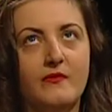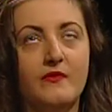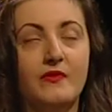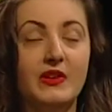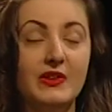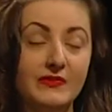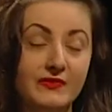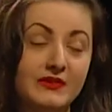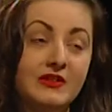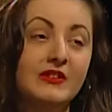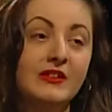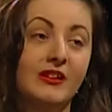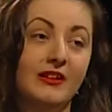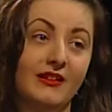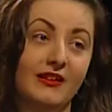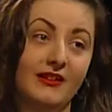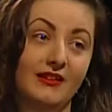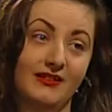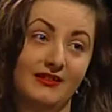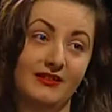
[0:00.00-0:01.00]
fifth
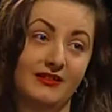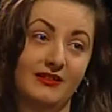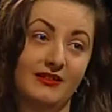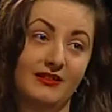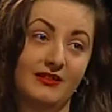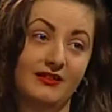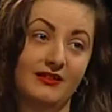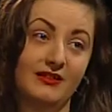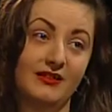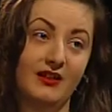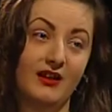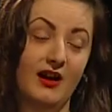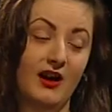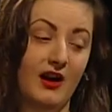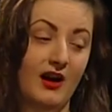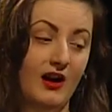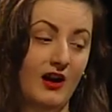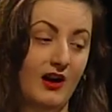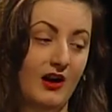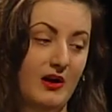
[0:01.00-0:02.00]
grade.
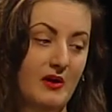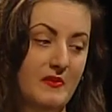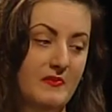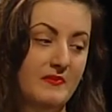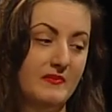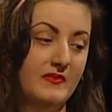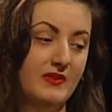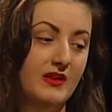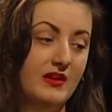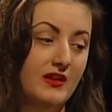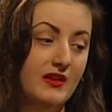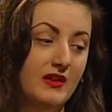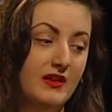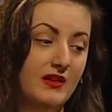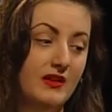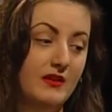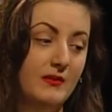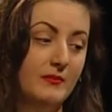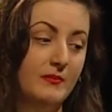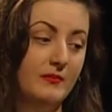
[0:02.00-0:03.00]
Wow. Um,
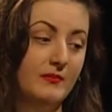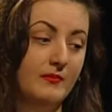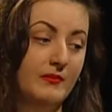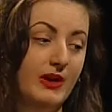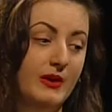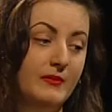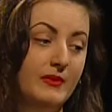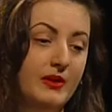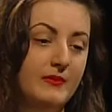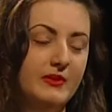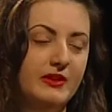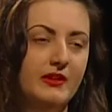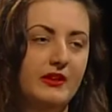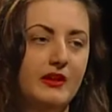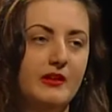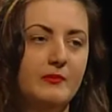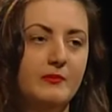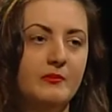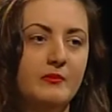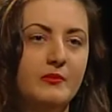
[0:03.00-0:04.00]
my mom and
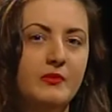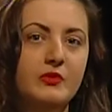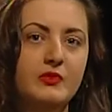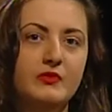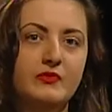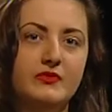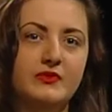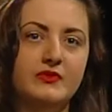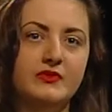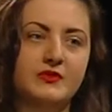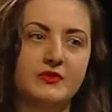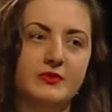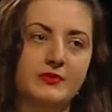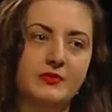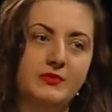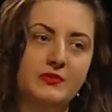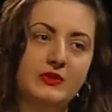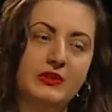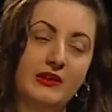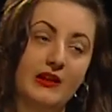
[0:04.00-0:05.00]
I moved
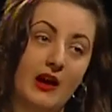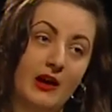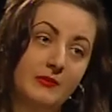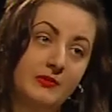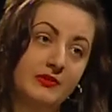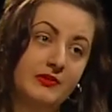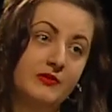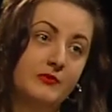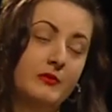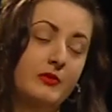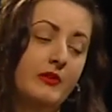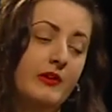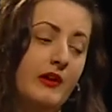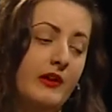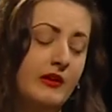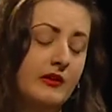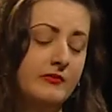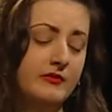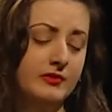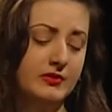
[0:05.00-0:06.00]
to the capital of
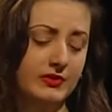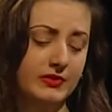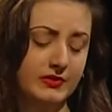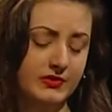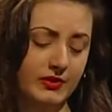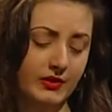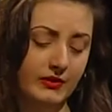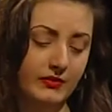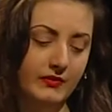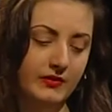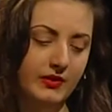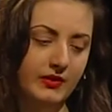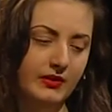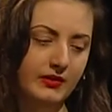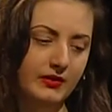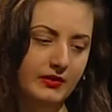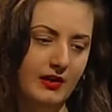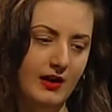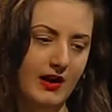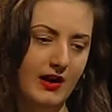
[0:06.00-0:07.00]
Bulgaria, which is
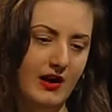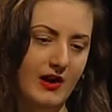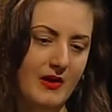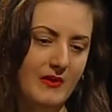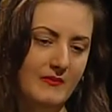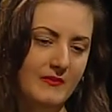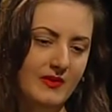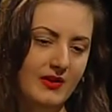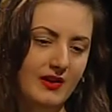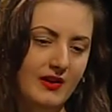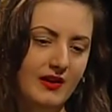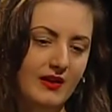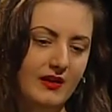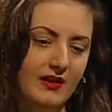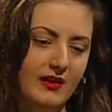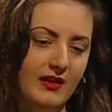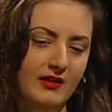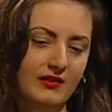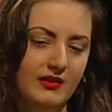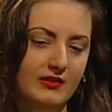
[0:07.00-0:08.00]
Sofia, um,
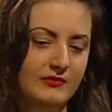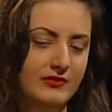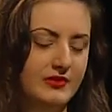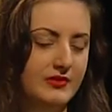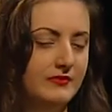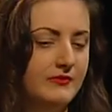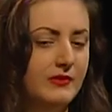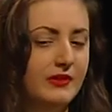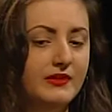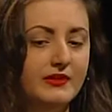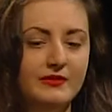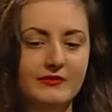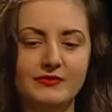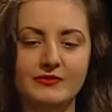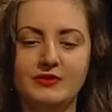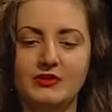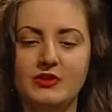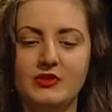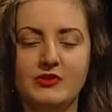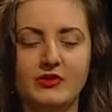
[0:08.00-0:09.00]
and there was a
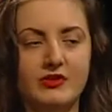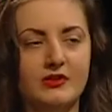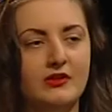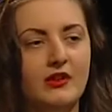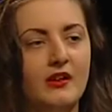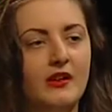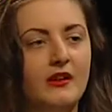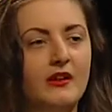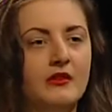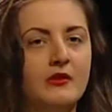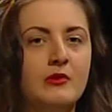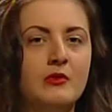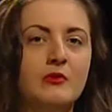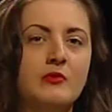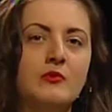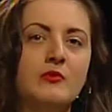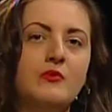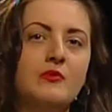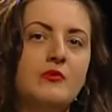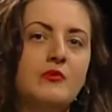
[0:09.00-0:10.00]
wonderful teacher there
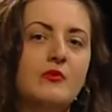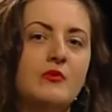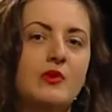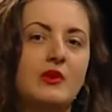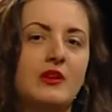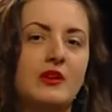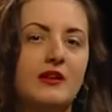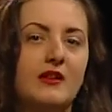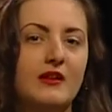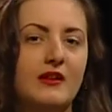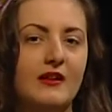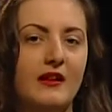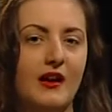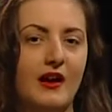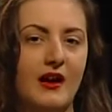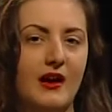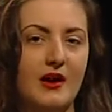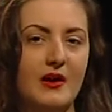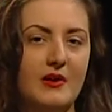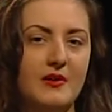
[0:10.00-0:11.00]
who
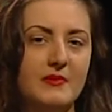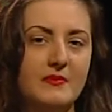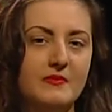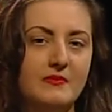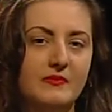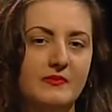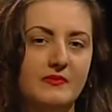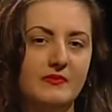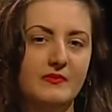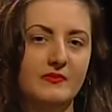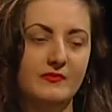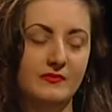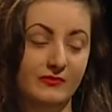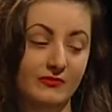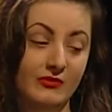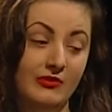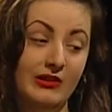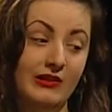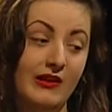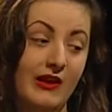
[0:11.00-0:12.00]
um,
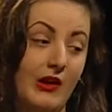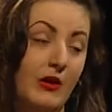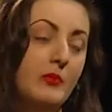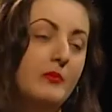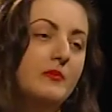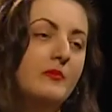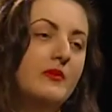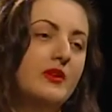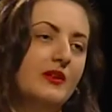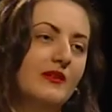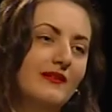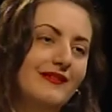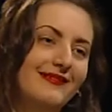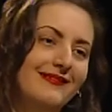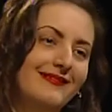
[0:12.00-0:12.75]
really helped me